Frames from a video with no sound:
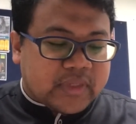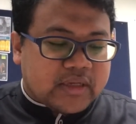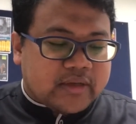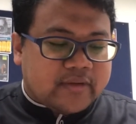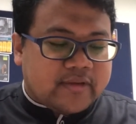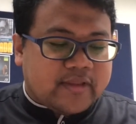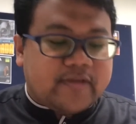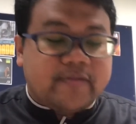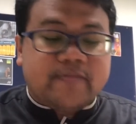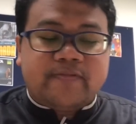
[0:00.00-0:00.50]

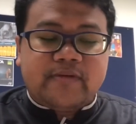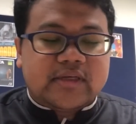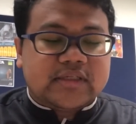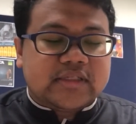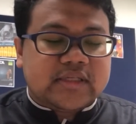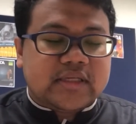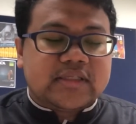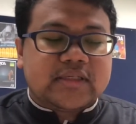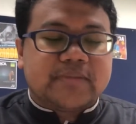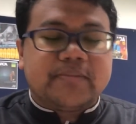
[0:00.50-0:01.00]
The first
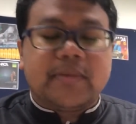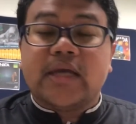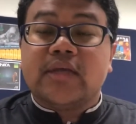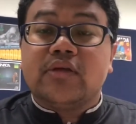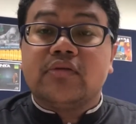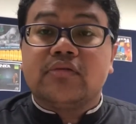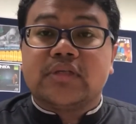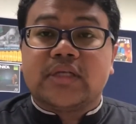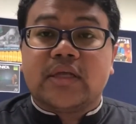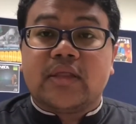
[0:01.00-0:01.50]
is by
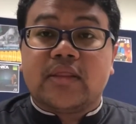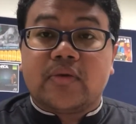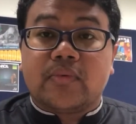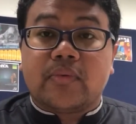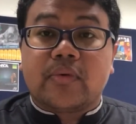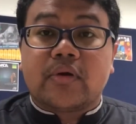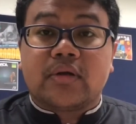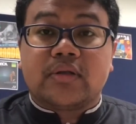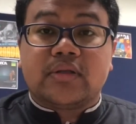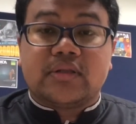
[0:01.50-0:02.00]
using the
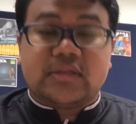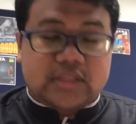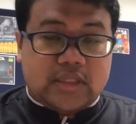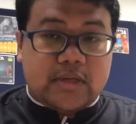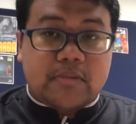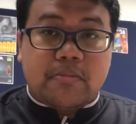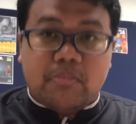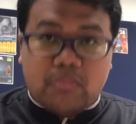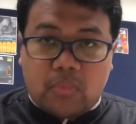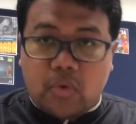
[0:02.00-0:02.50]
word
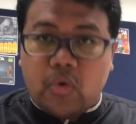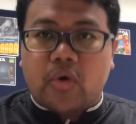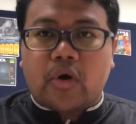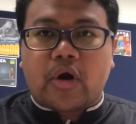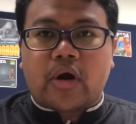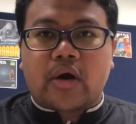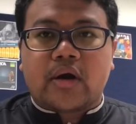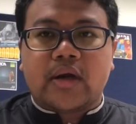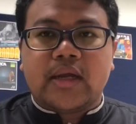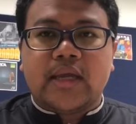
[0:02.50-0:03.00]

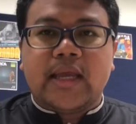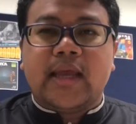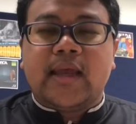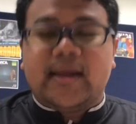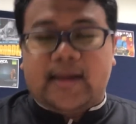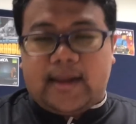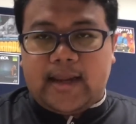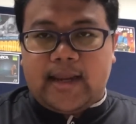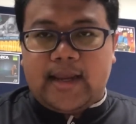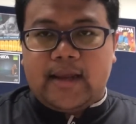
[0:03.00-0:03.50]
more,
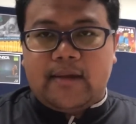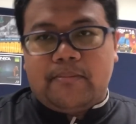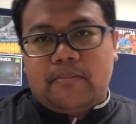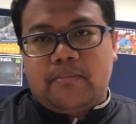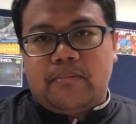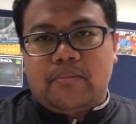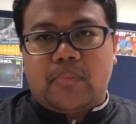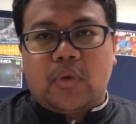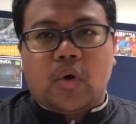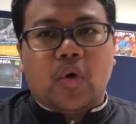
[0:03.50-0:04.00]

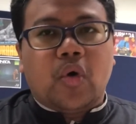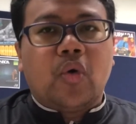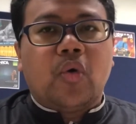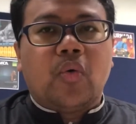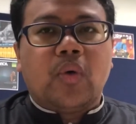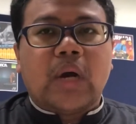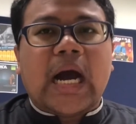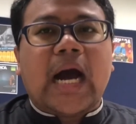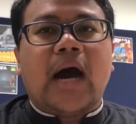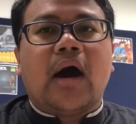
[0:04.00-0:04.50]

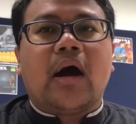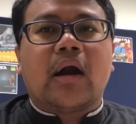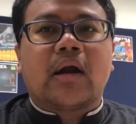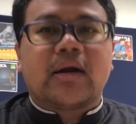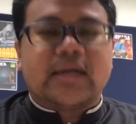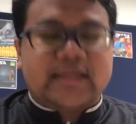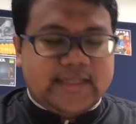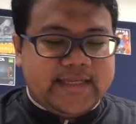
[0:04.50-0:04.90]
more.